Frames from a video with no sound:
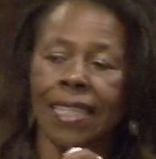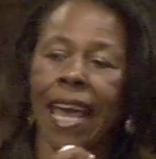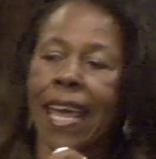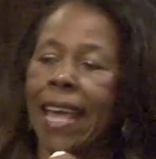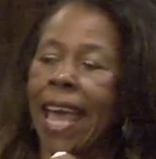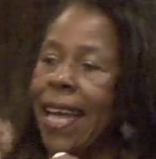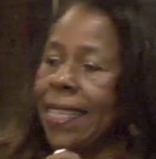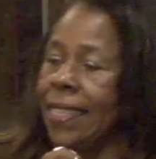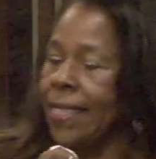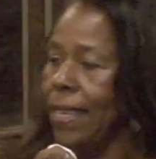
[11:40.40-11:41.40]
But
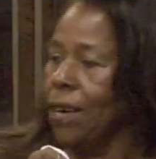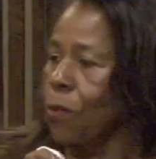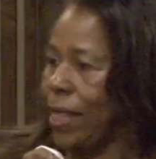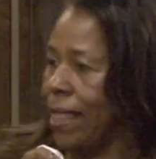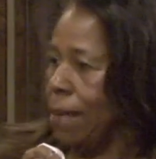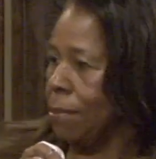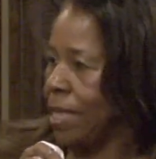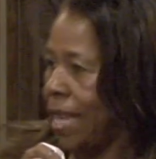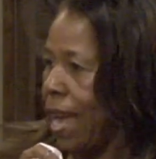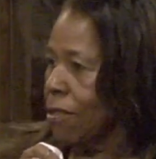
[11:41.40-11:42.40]
once they had to
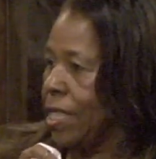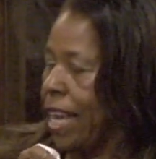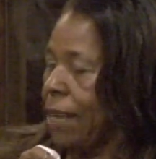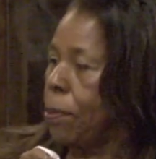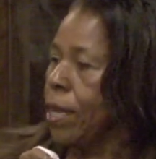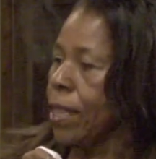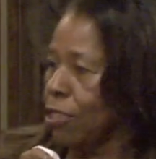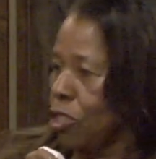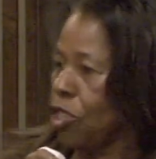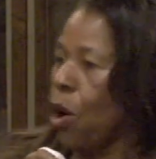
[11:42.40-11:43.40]
deal with
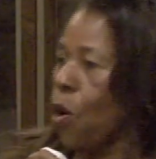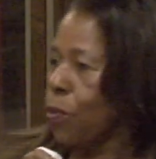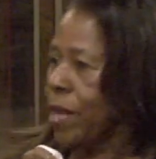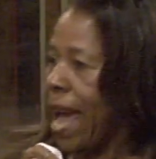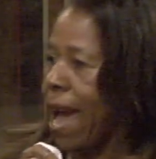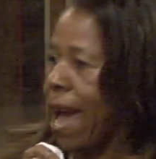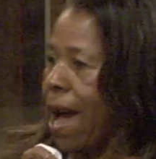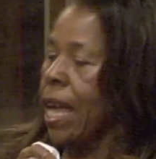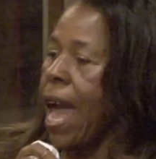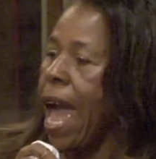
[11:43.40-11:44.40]
themselves, they put the
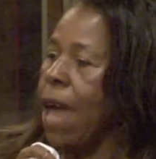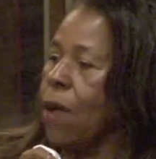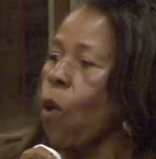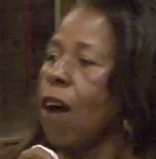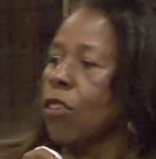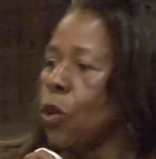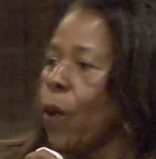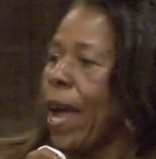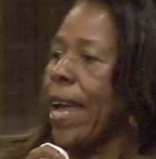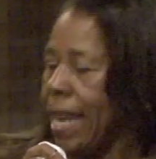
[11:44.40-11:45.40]
stone down
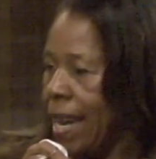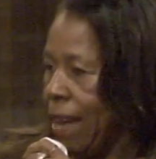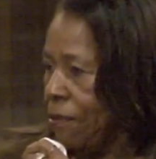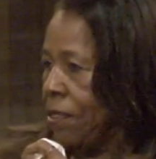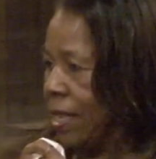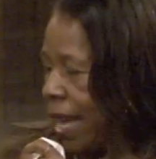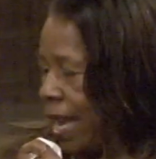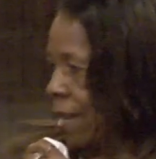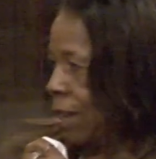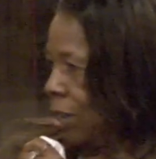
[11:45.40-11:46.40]
and walked away
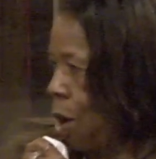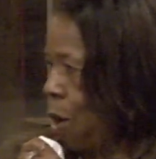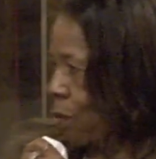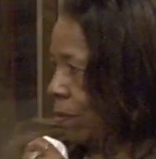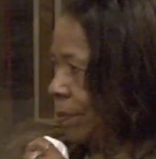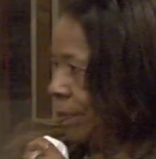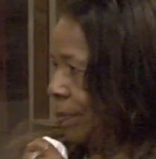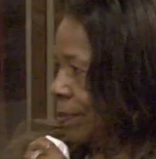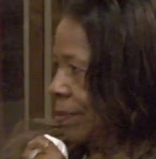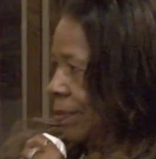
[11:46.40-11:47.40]
and left the lady
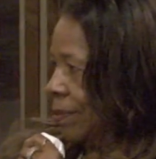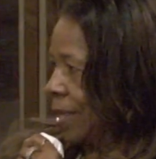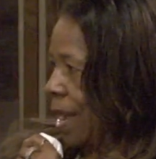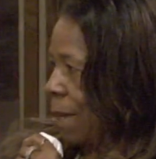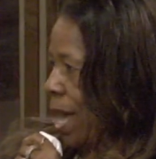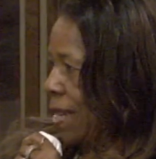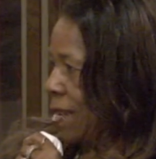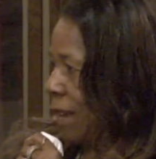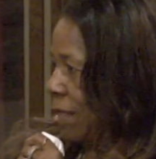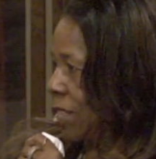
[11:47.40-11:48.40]
alone.
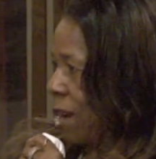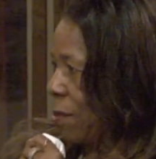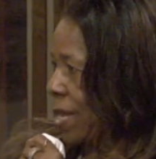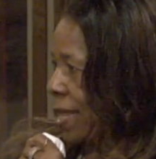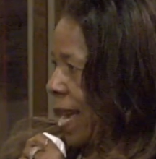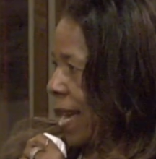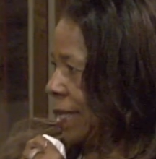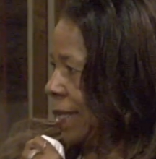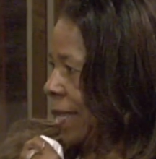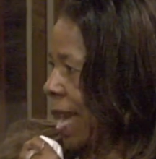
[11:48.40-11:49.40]
Amen. Y'all, did
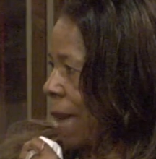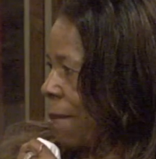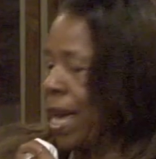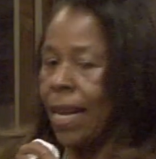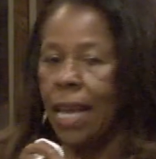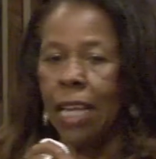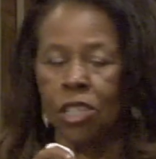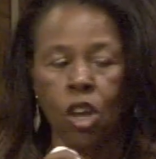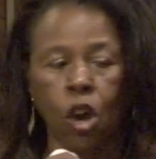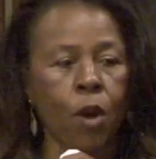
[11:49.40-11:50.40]
y'all read that?
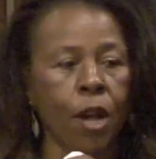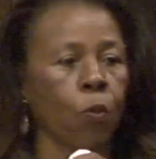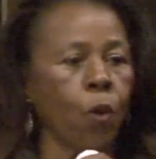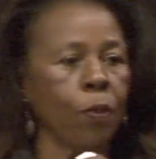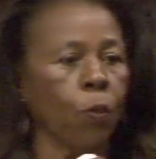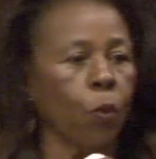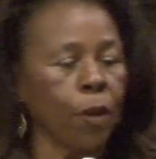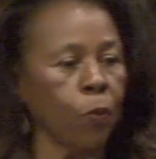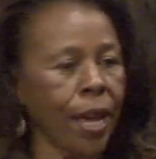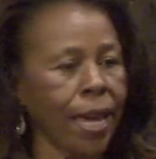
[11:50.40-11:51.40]
Amen. So
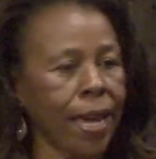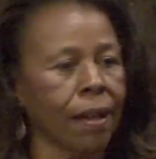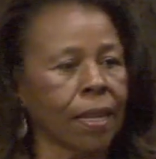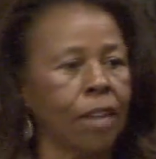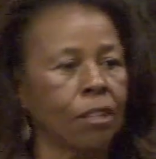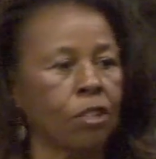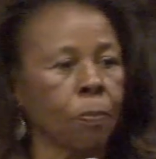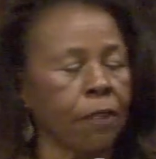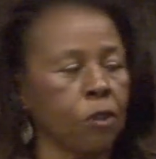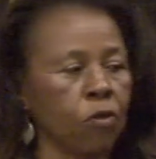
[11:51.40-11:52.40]
when when when
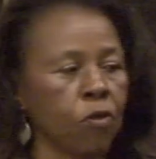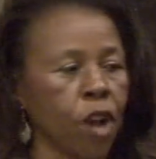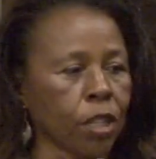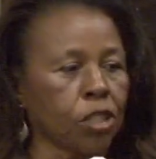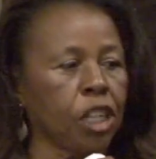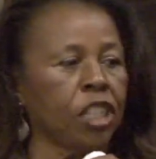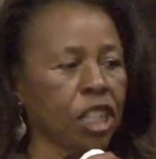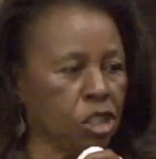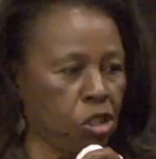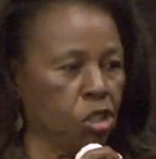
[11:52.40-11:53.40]
we, uh, but if
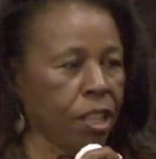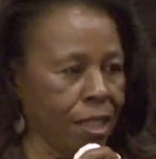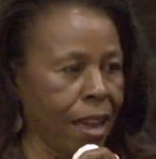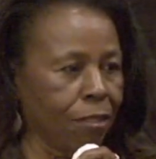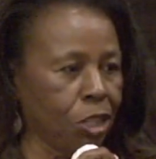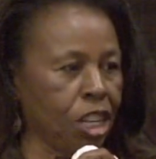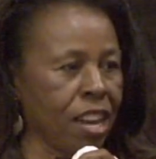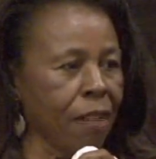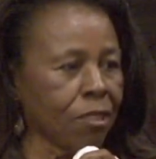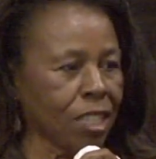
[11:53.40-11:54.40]
you notice, she just
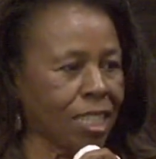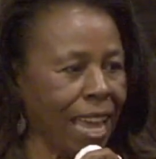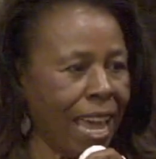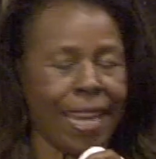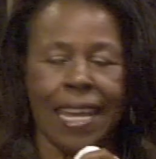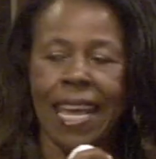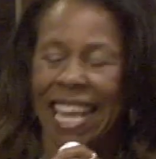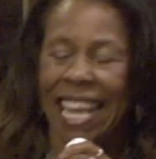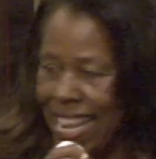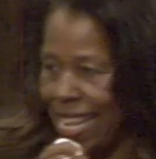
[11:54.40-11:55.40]
stood there. She never
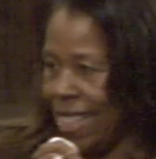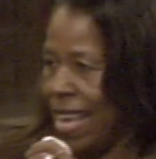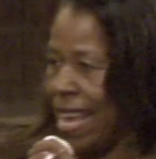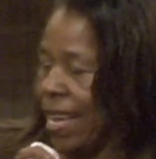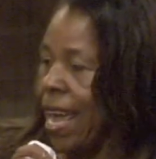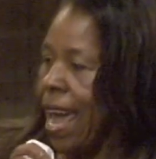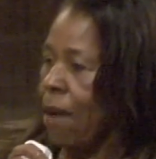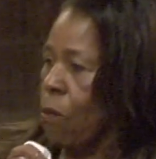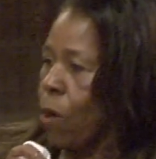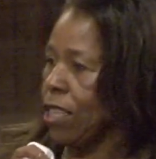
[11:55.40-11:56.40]
said
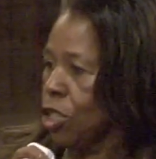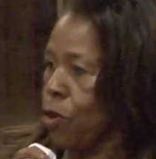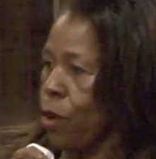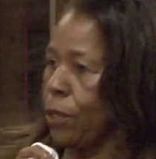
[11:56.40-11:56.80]
anything.